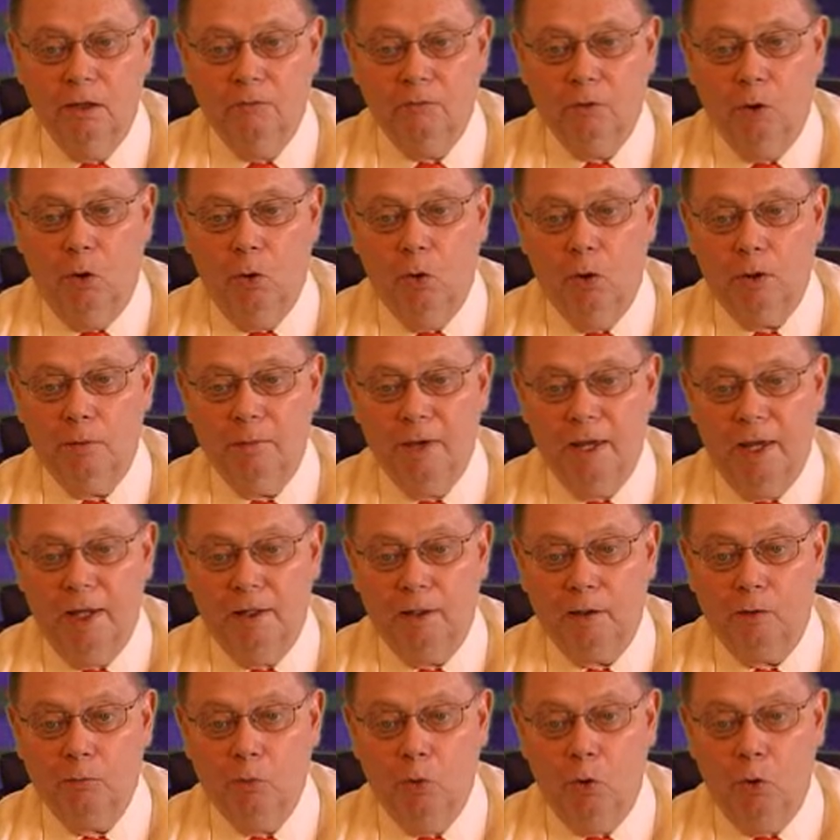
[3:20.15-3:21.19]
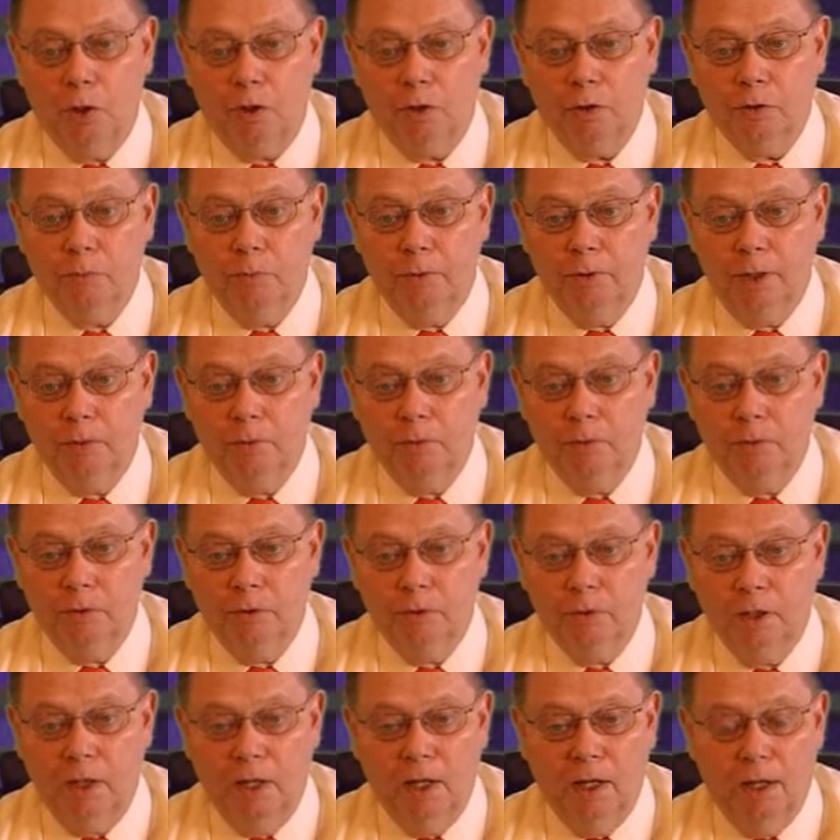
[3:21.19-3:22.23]
for automatic mortgage
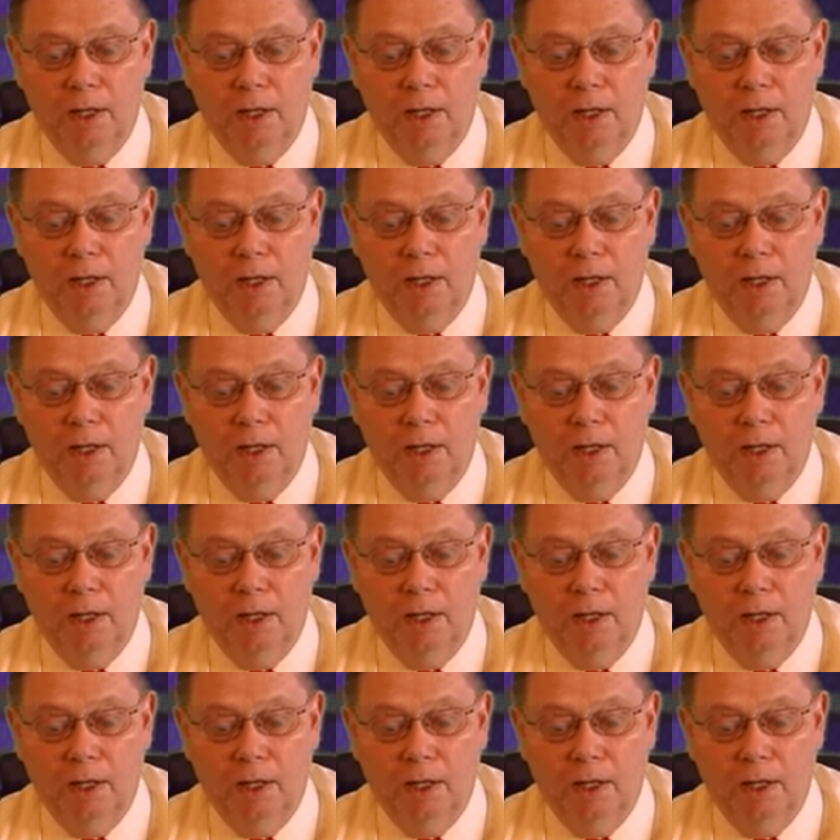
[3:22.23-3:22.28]
payments